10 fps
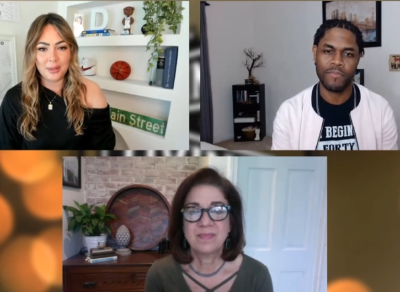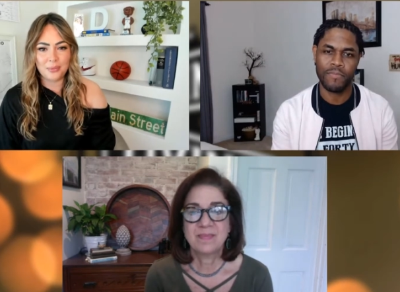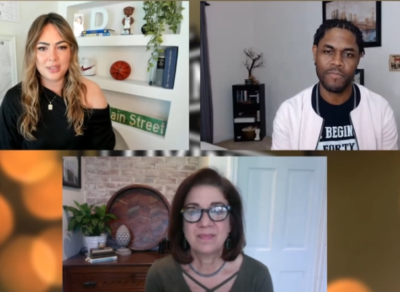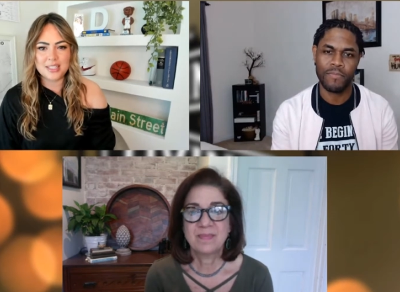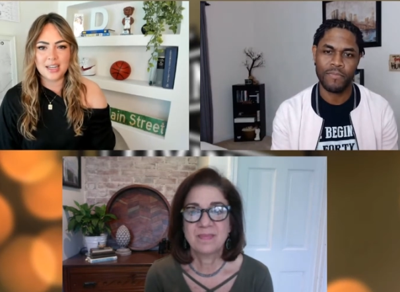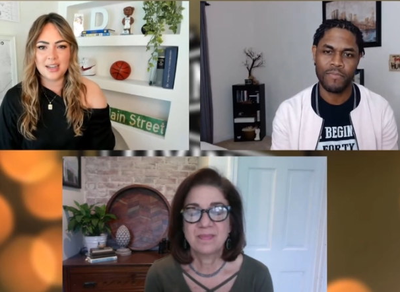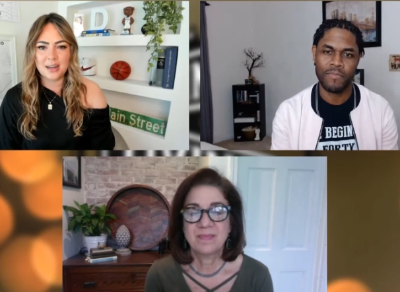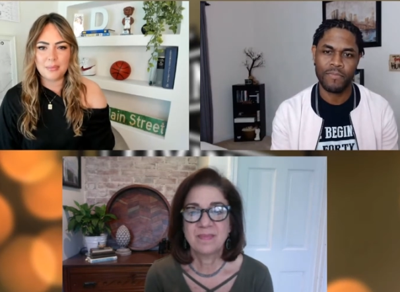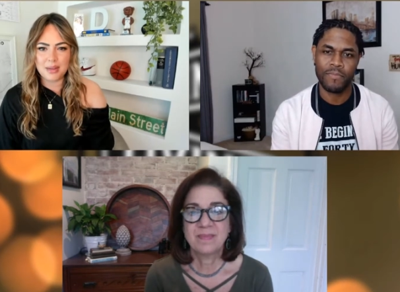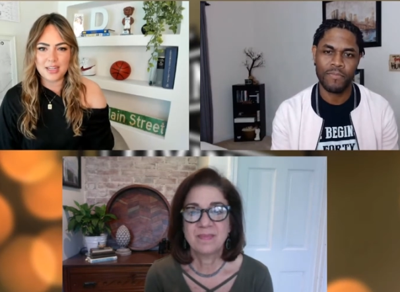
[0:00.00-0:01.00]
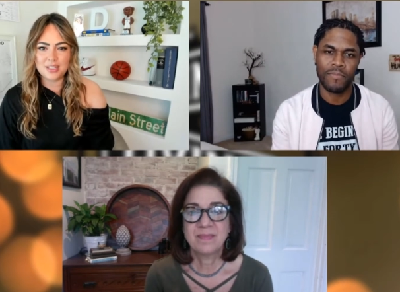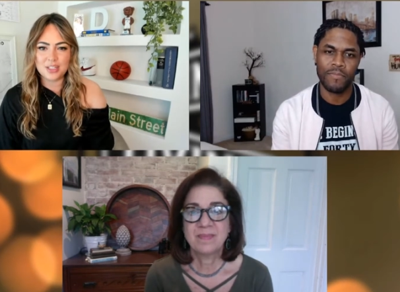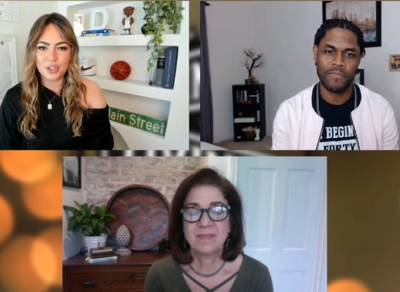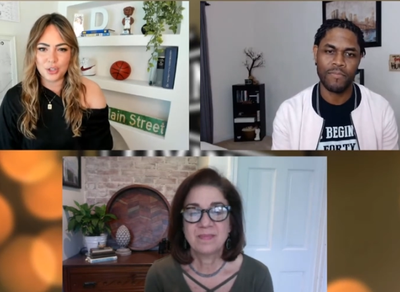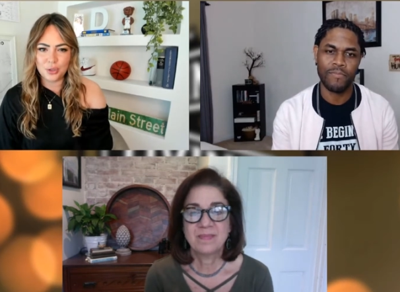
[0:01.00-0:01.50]
Speaker 1: and what does that kind of mean to
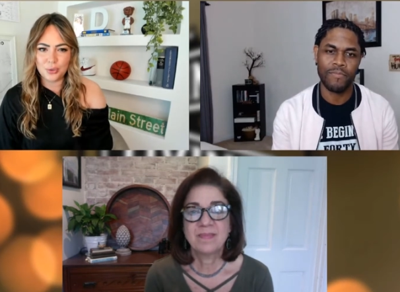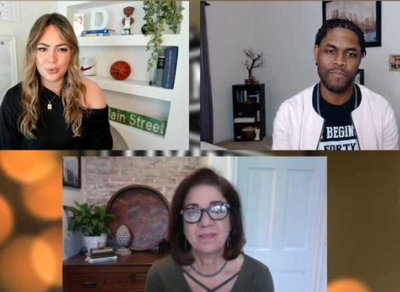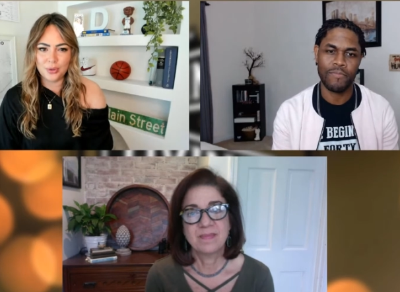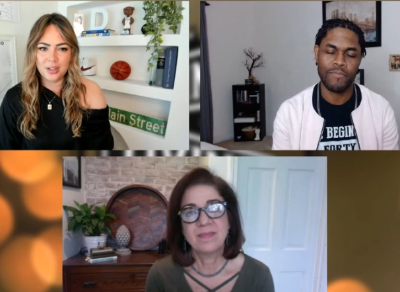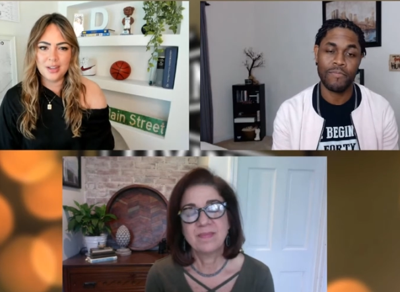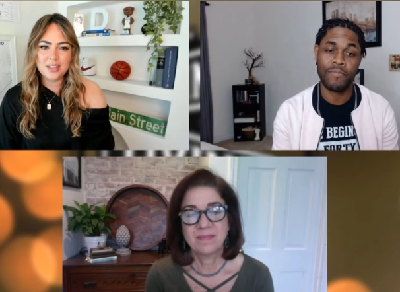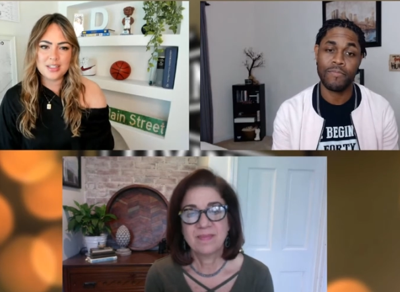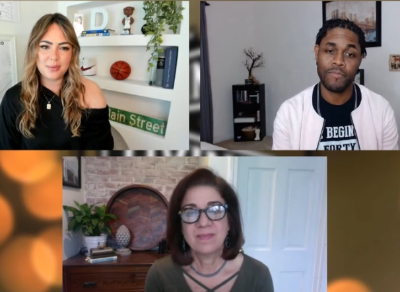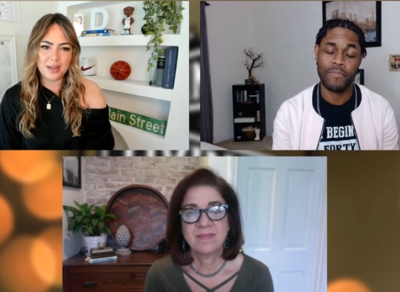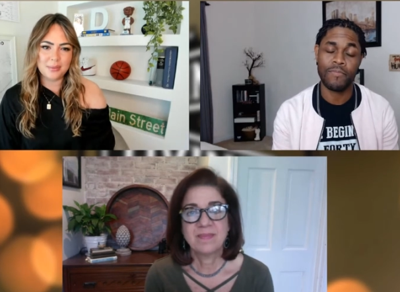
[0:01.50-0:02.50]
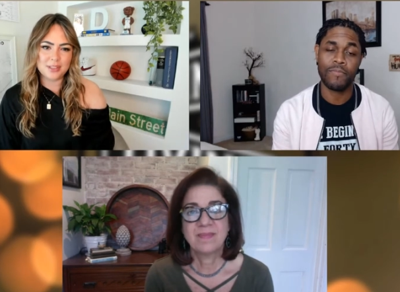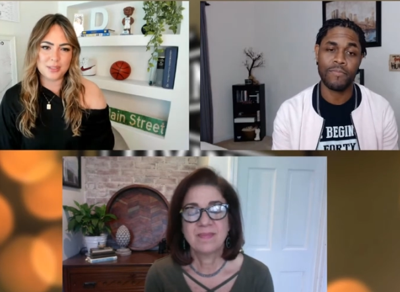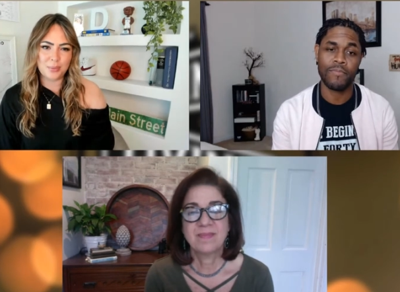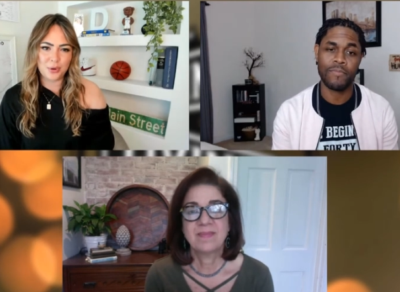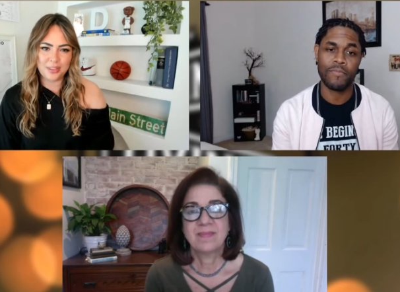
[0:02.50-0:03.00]
you to be able to
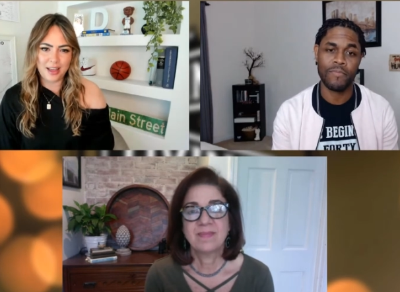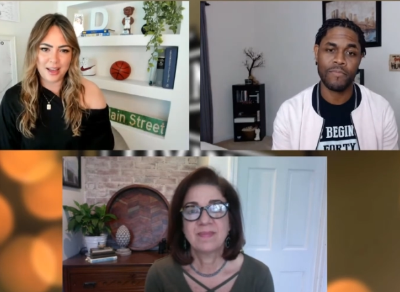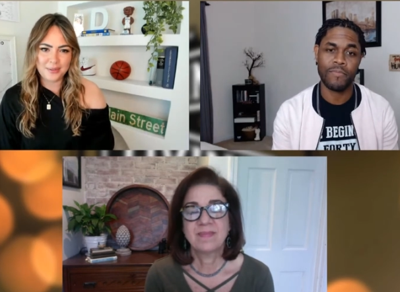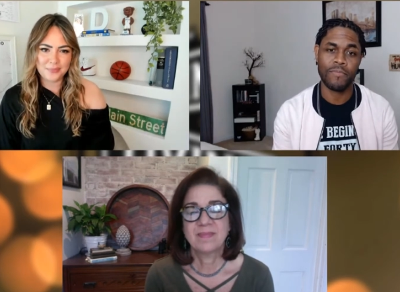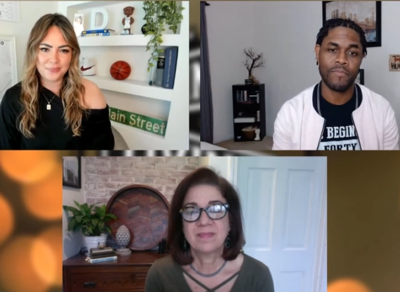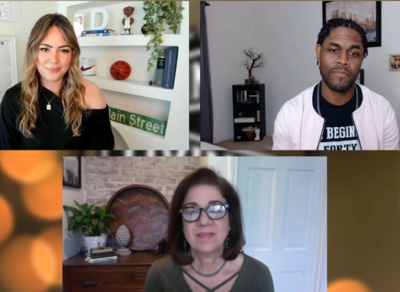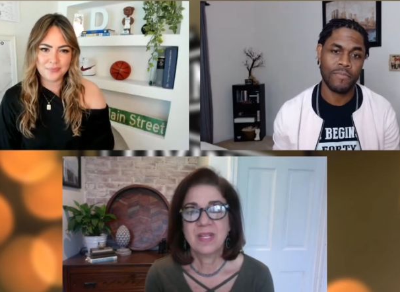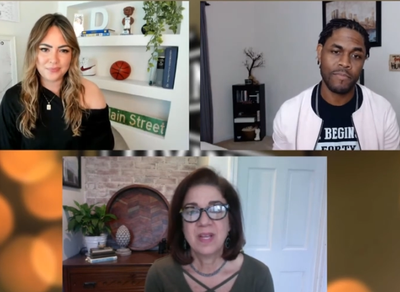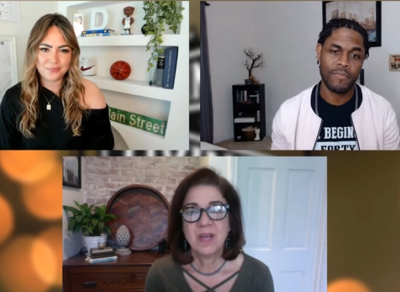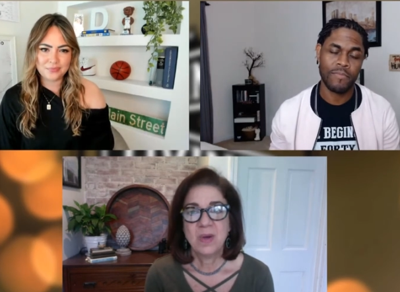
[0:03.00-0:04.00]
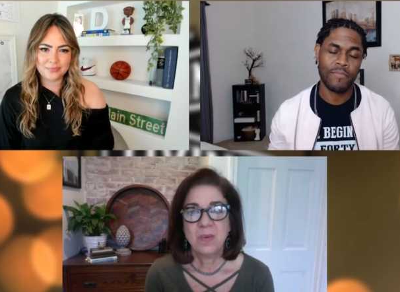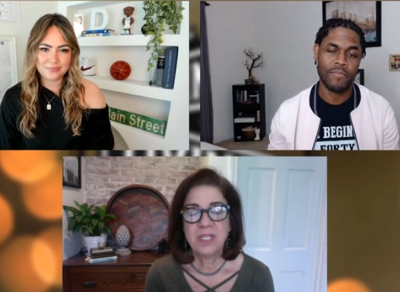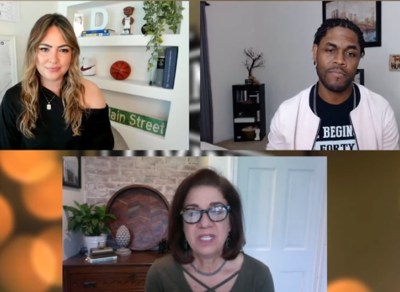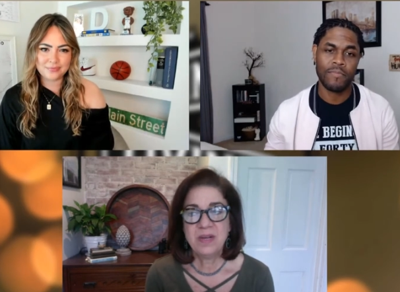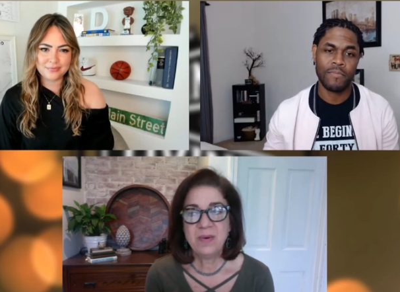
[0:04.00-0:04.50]
support that?
Speaker 2: Well, you
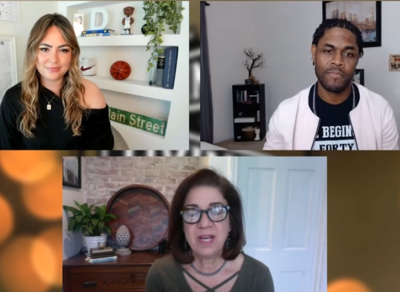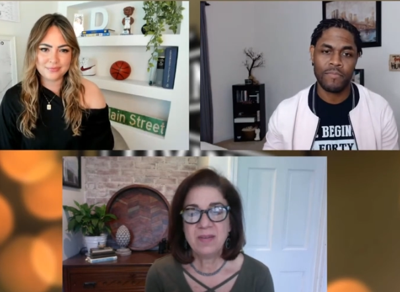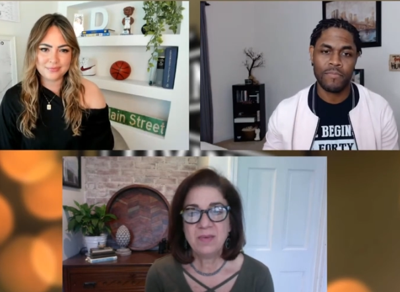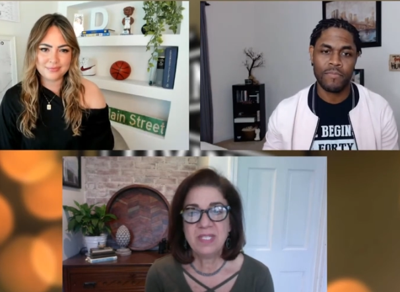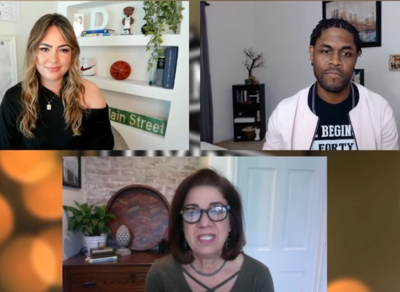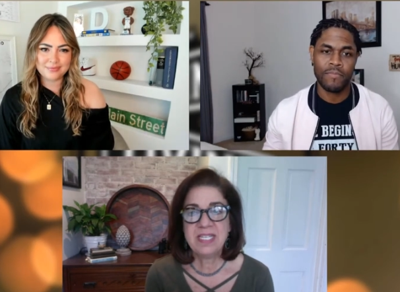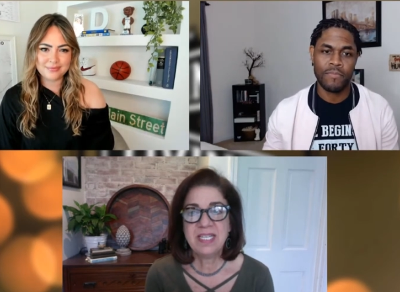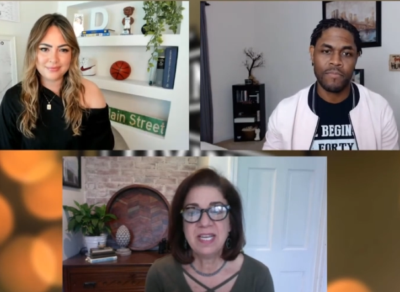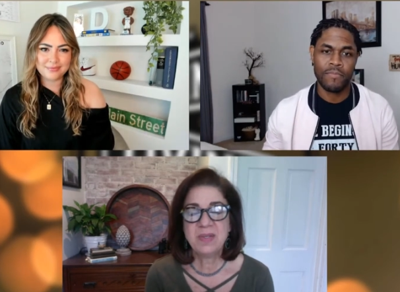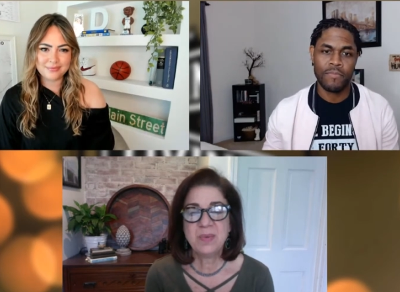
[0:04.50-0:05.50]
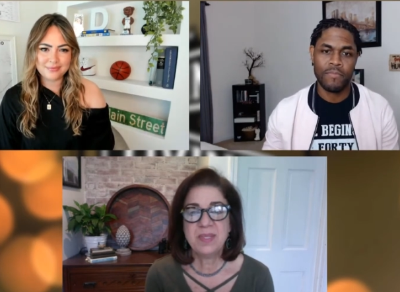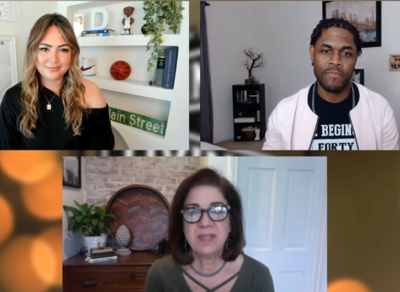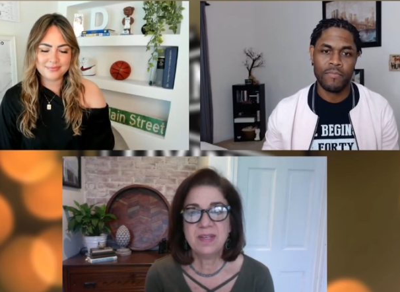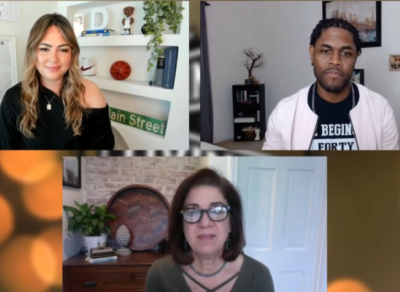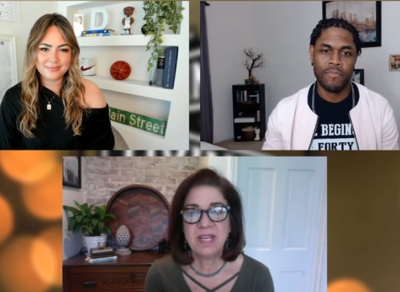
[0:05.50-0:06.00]
know, I really connect with
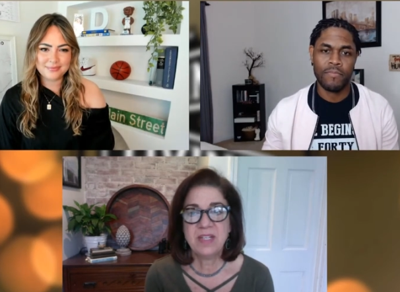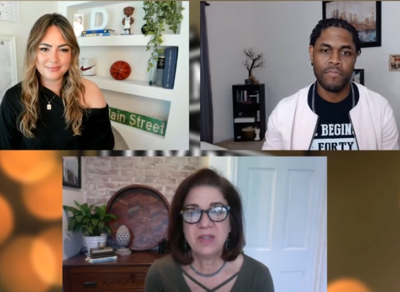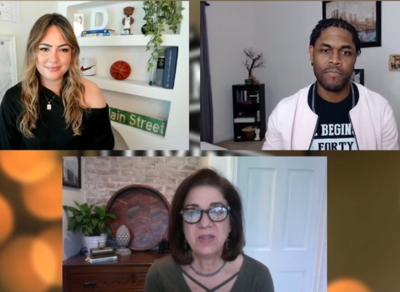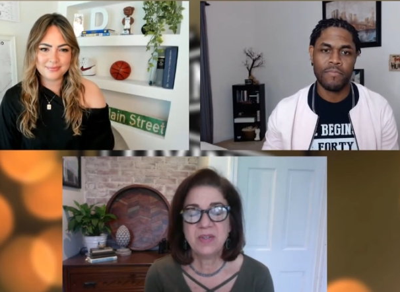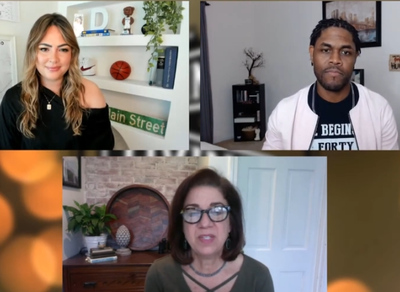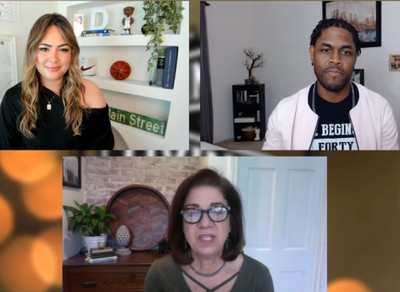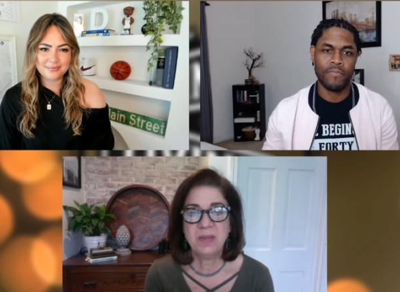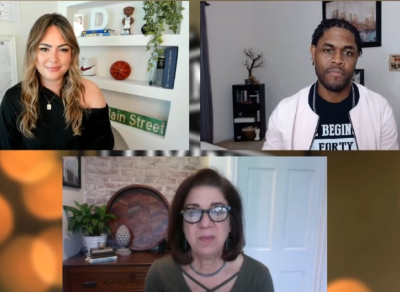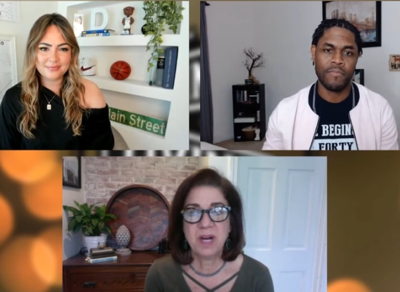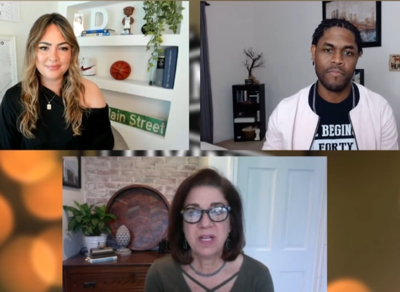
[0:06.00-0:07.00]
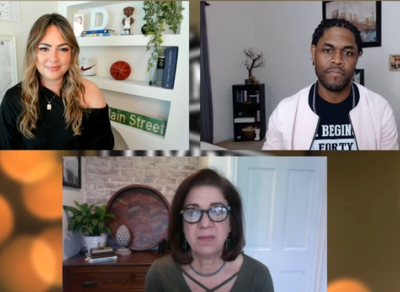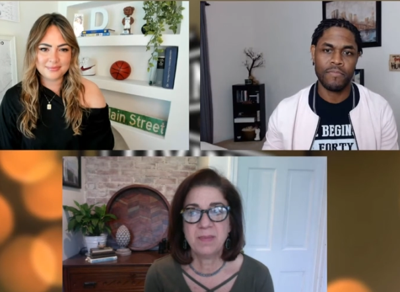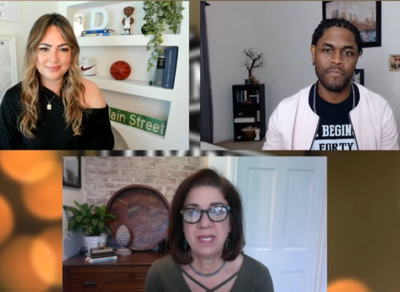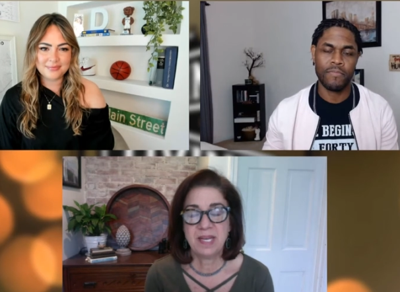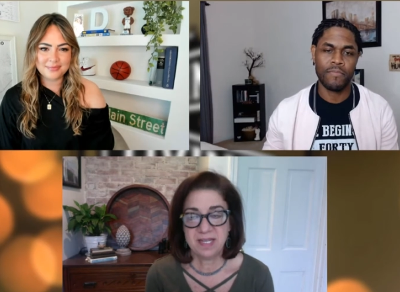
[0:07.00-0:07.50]
the vendors in the market
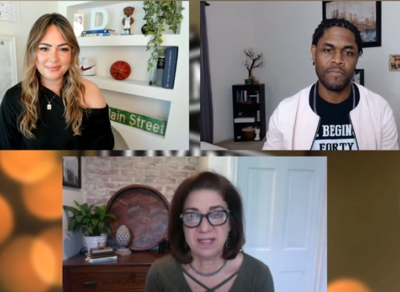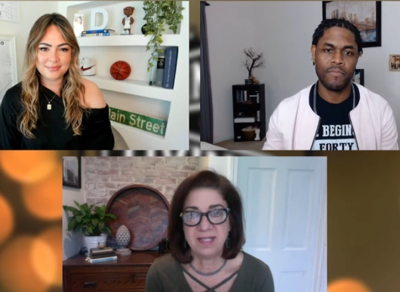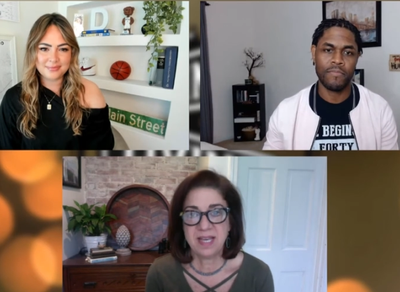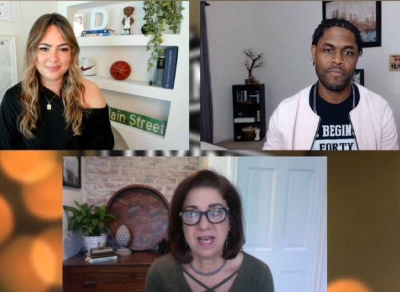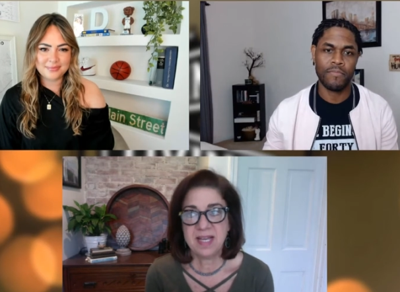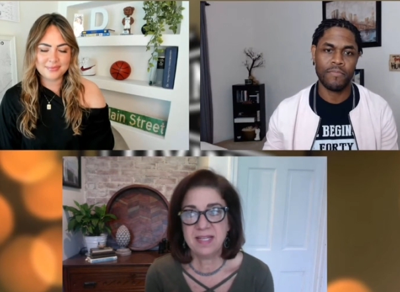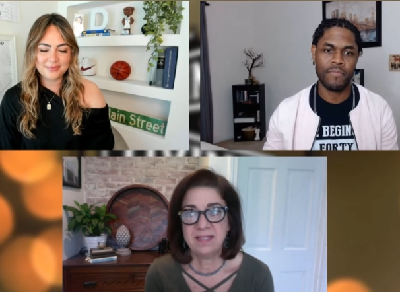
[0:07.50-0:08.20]
because I